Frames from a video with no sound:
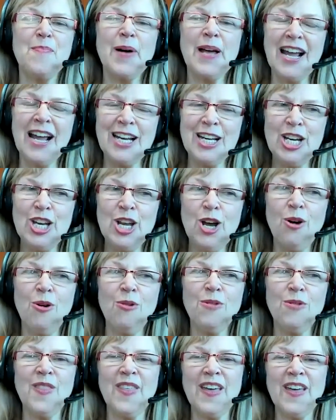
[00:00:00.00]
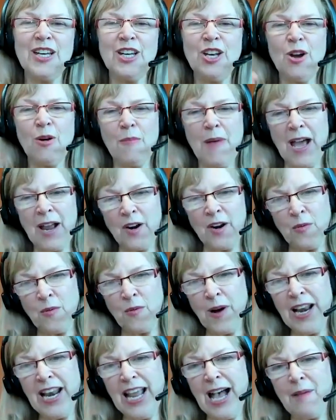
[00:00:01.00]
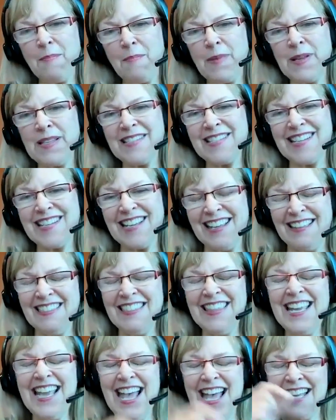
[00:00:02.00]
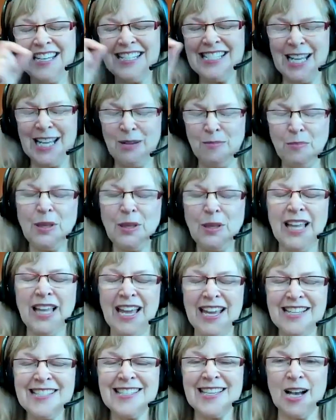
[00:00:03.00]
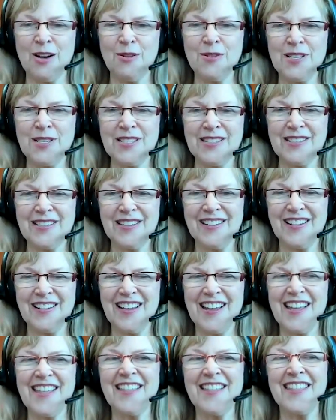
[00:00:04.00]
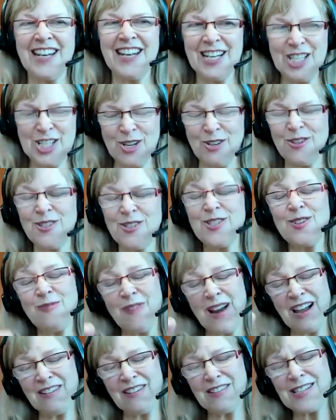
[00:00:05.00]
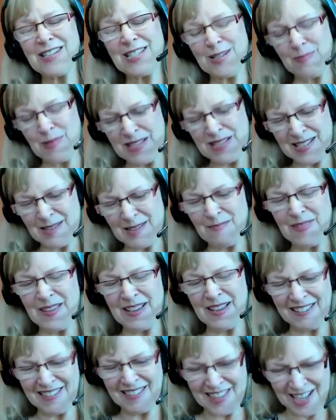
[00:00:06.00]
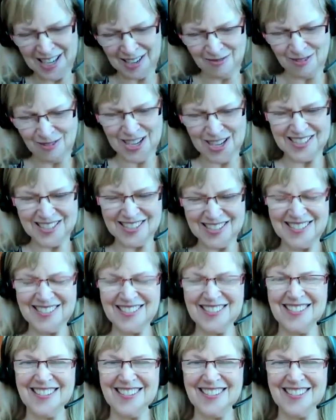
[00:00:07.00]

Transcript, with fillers: But I know that no matter what happens, in the end, it plays out, that it turns around to be something that I wanted.